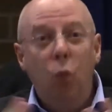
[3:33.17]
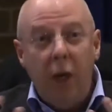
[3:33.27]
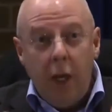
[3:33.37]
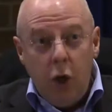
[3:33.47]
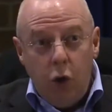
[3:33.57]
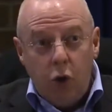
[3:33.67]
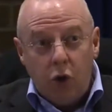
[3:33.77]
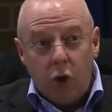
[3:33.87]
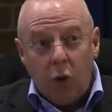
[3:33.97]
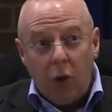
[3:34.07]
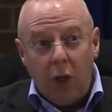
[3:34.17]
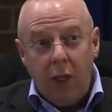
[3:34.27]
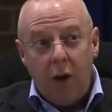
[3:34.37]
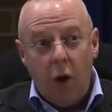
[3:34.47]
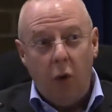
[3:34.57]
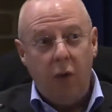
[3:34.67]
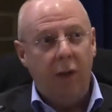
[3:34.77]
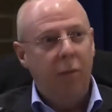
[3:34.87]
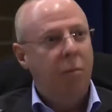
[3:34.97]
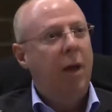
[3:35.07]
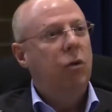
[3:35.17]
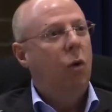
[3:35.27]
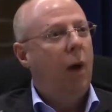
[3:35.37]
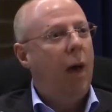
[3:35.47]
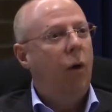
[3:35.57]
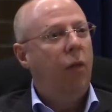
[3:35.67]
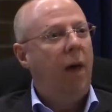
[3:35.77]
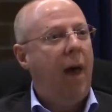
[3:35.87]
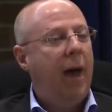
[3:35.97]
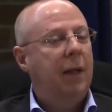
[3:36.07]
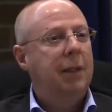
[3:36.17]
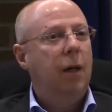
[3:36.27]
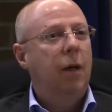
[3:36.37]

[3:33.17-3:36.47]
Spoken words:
We certainly know that mental health has